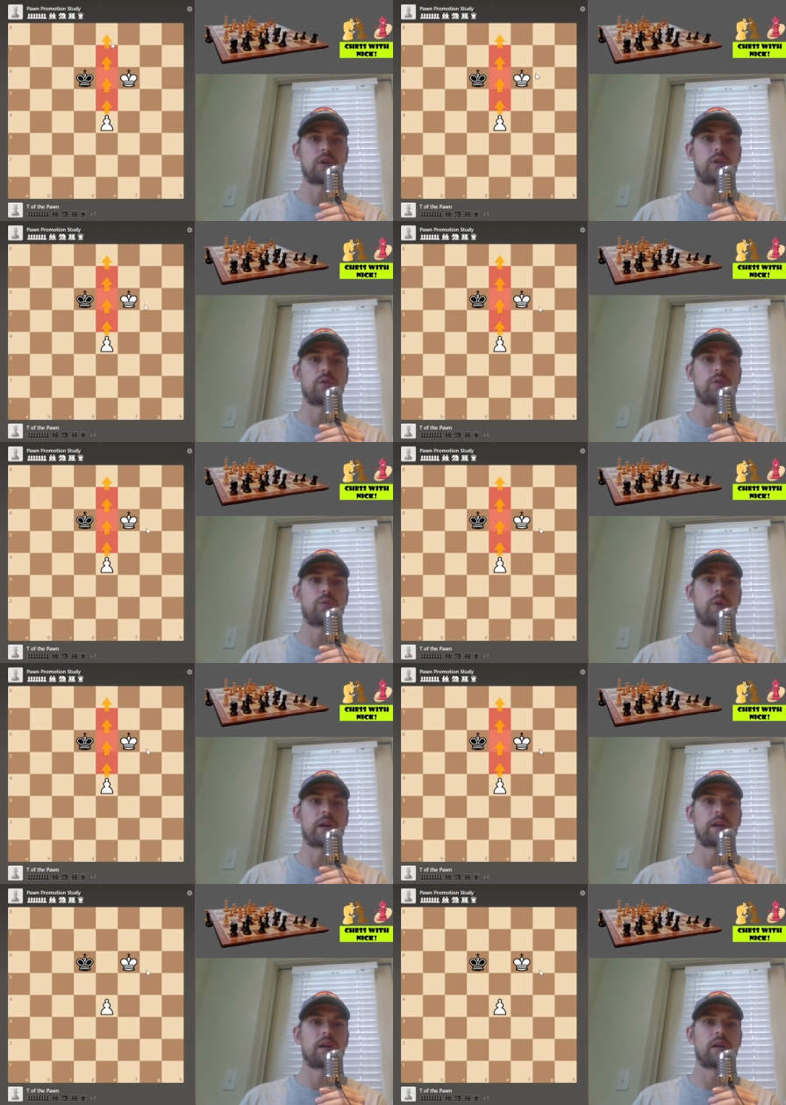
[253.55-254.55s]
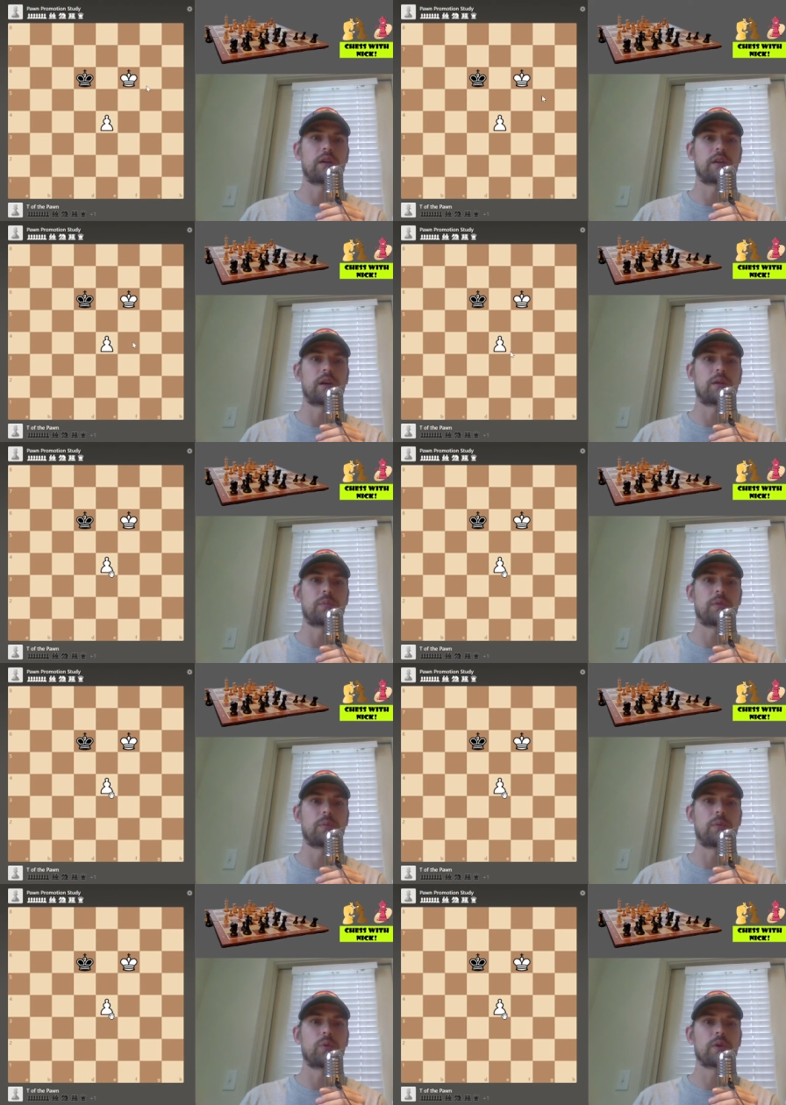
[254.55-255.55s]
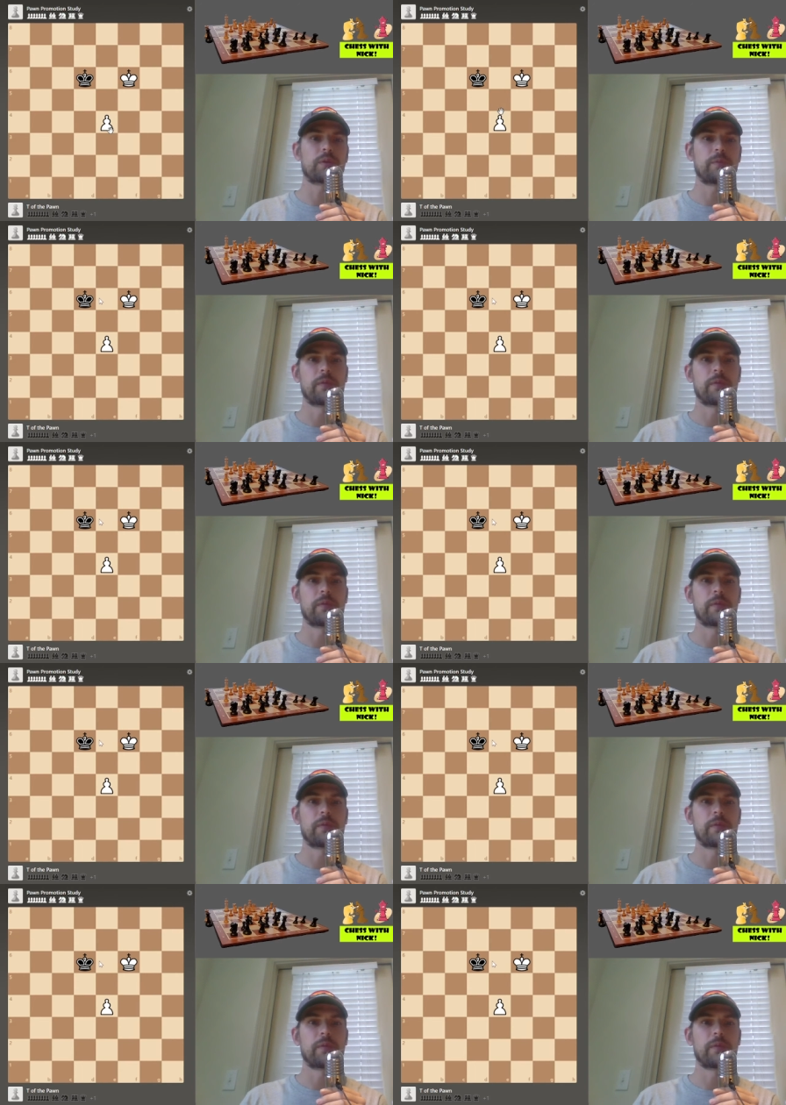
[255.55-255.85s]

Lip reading: all the way on up the board.